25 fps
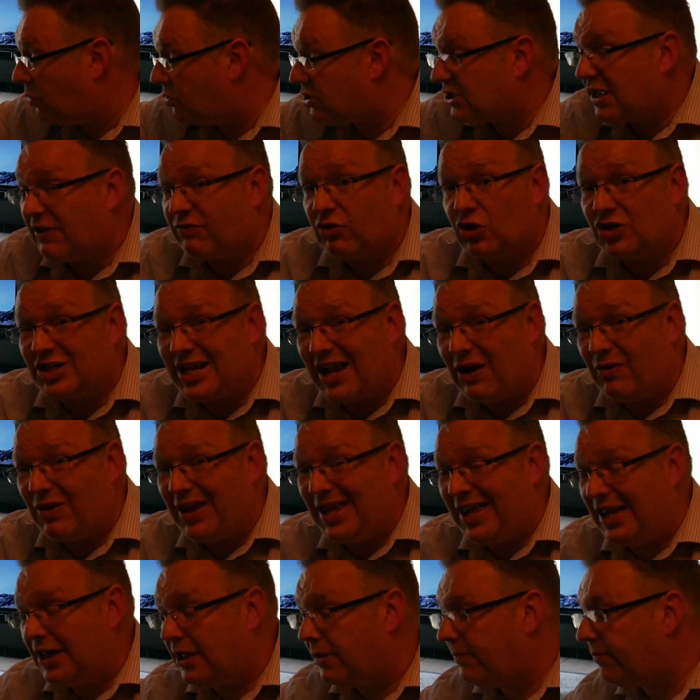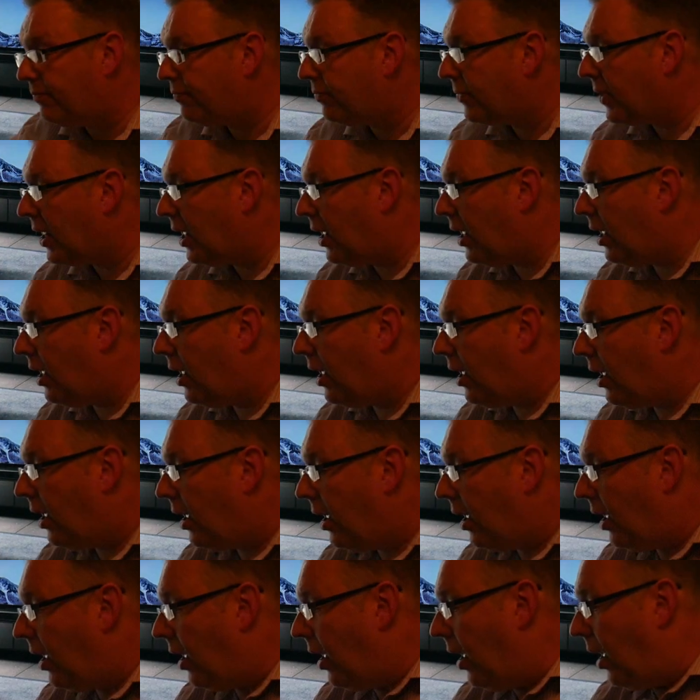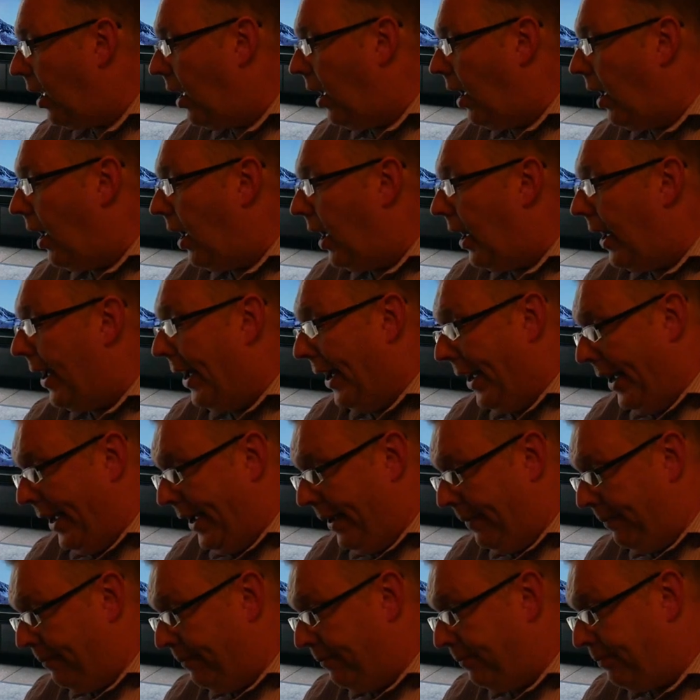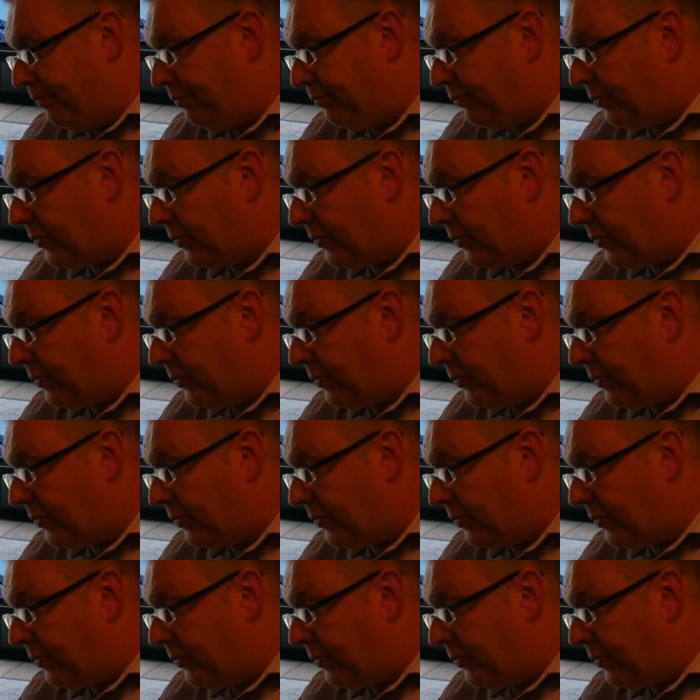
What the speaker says: which I've got down here. And